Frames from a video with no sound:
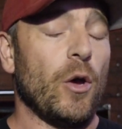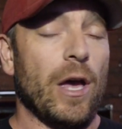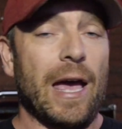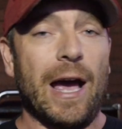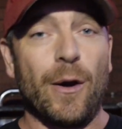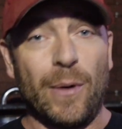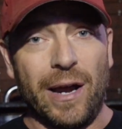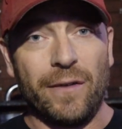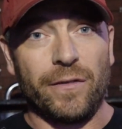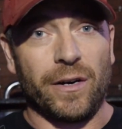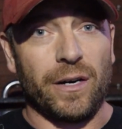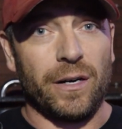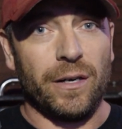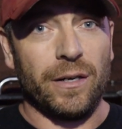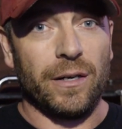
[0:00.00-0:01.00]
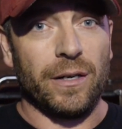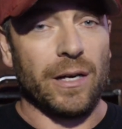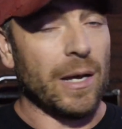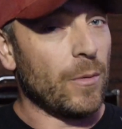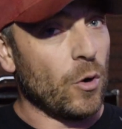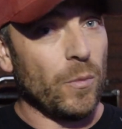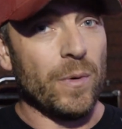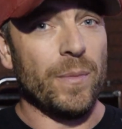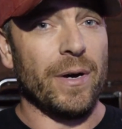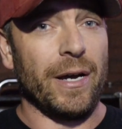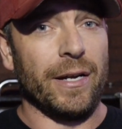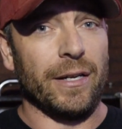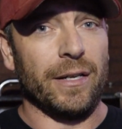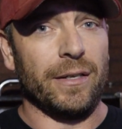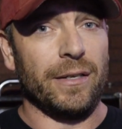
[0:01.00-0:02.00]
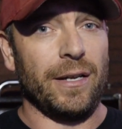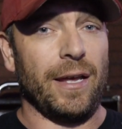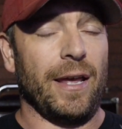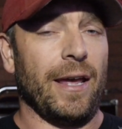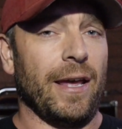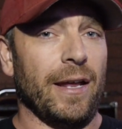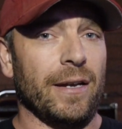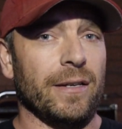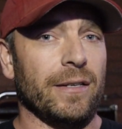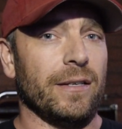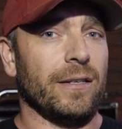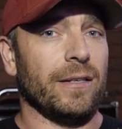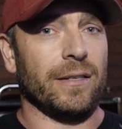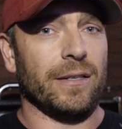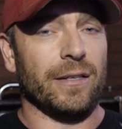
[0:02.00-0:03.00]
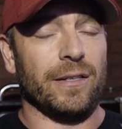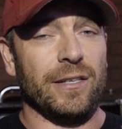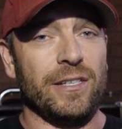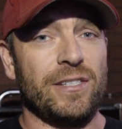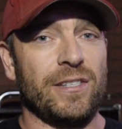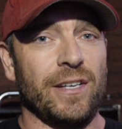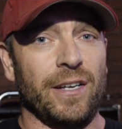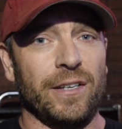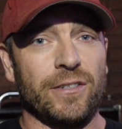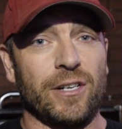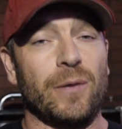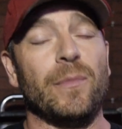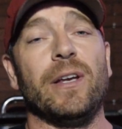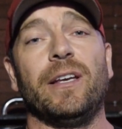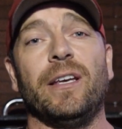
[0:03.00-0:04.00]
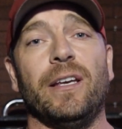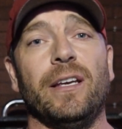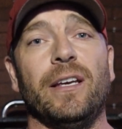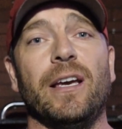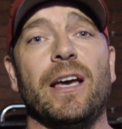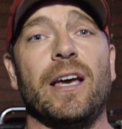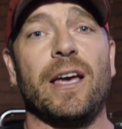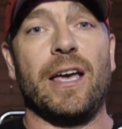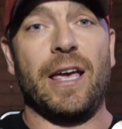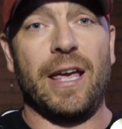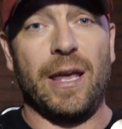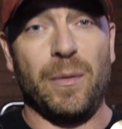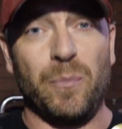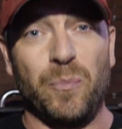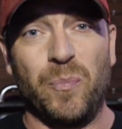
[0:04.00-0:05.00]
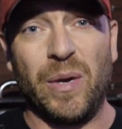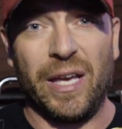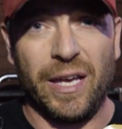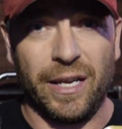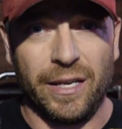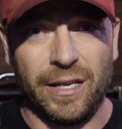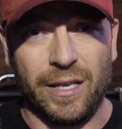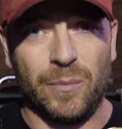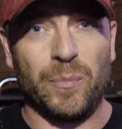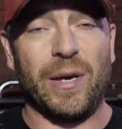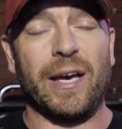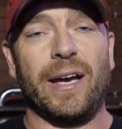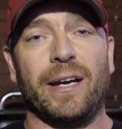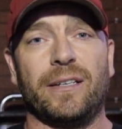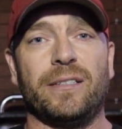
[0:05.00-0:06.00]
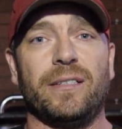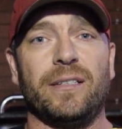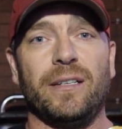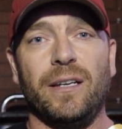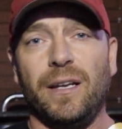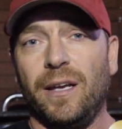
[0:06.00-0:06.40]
However, I'm open-minded and these things are making a big impact,